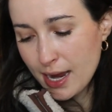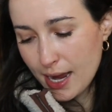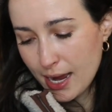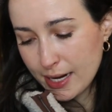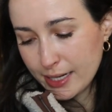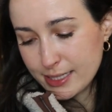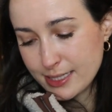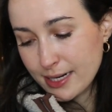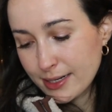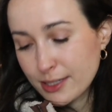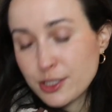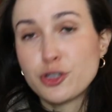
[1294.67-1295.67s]
and I
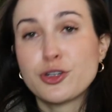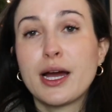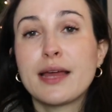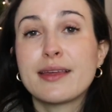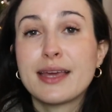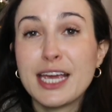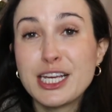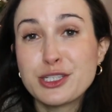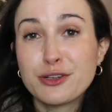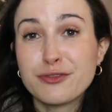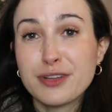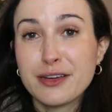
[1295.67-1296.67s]
decided to try the
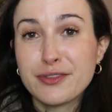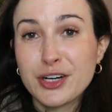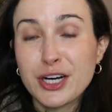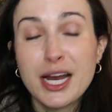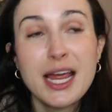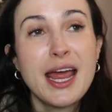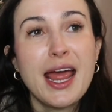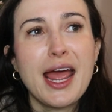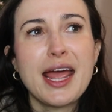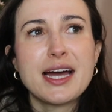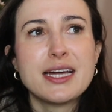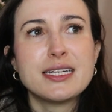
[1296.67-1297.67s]
queso flavor,
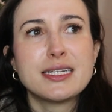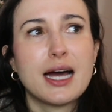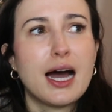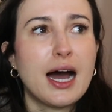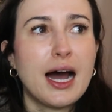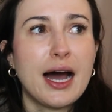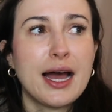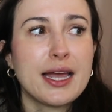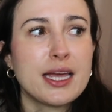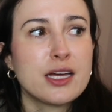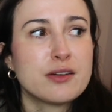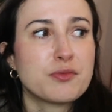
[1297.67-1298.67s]
and
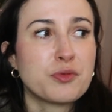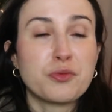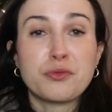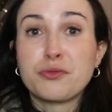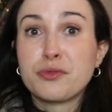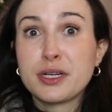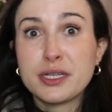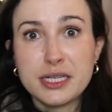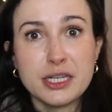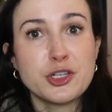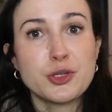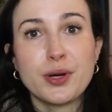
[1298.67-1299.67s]
I
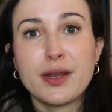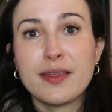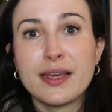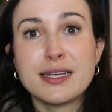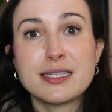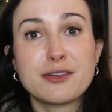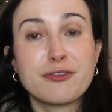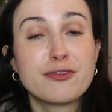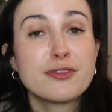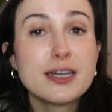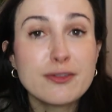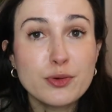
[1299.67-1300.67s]
really enjoyed these. The
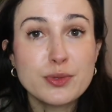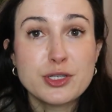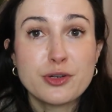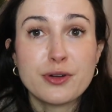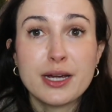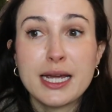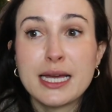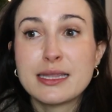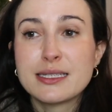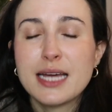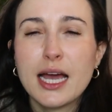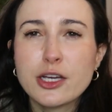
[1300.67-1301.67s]
flavor was great,
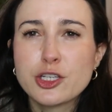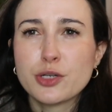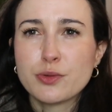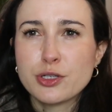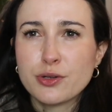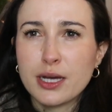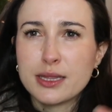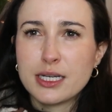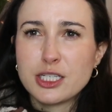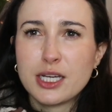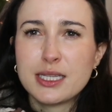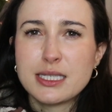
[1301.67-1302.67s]
the texture was great. They
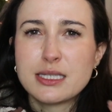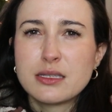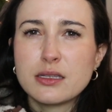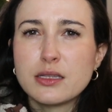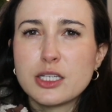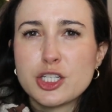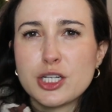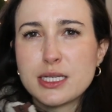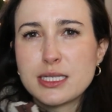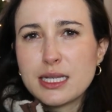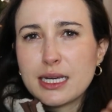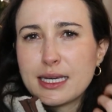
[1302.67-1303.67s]
had this
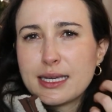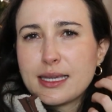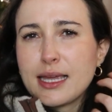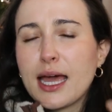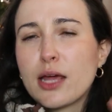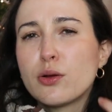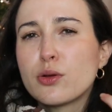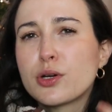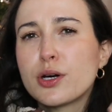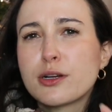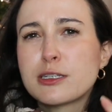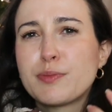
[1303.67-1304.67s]
delicious like kettle
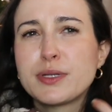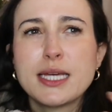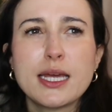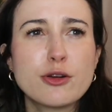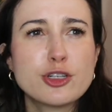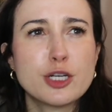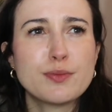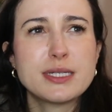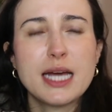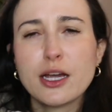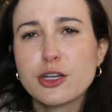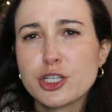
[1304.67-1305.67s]
cooked potato chip
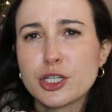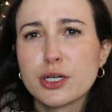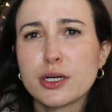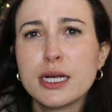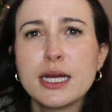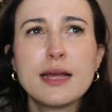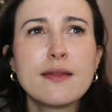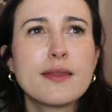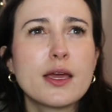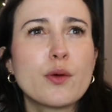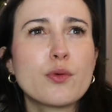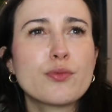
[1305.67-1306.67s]
texture.
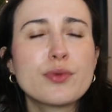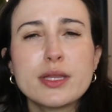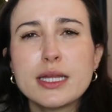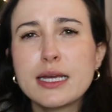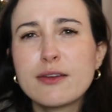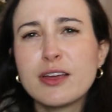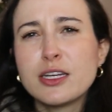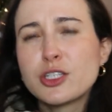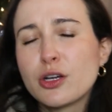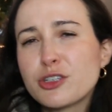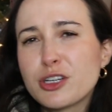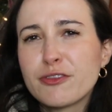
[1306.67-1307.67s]
They were really
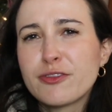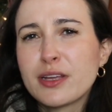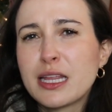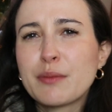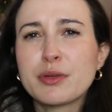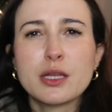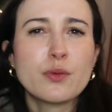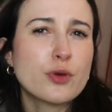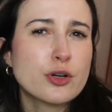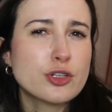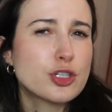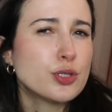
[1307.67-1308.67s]
indulgent feeling, but they
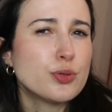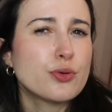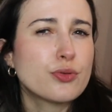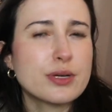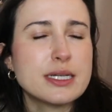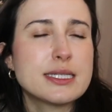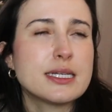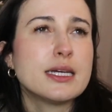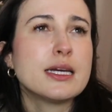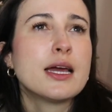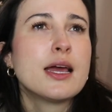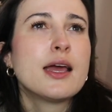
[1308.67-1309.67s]
weren't too
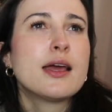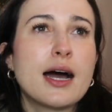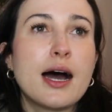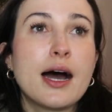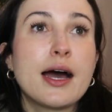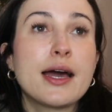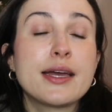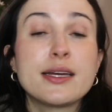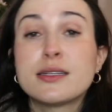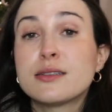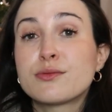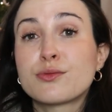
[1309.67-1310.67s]
greasy.
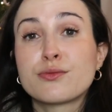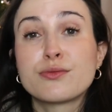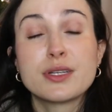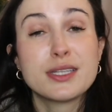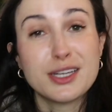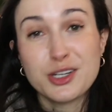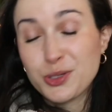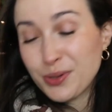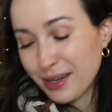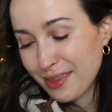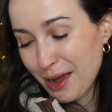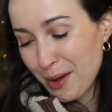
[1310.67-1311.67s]
I really
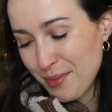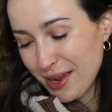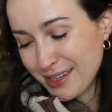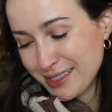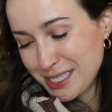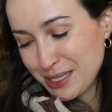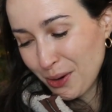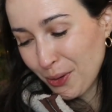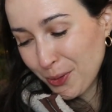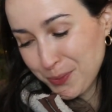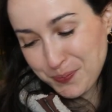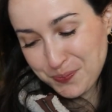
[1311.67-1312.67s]
enjoyed them, and
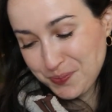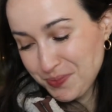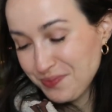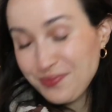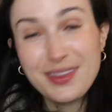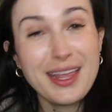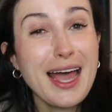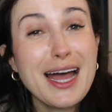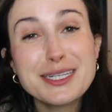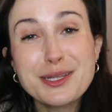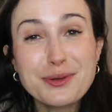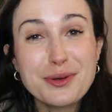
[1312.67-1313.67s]
so had
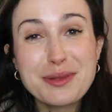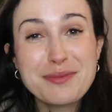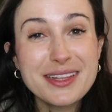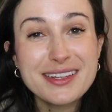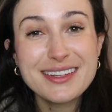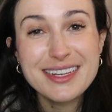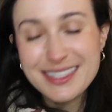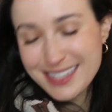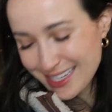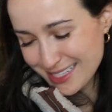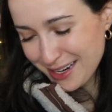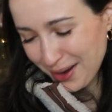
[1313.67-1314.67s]
to throw them on the list
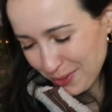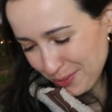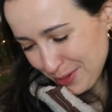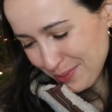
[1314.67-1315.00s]
as an honorable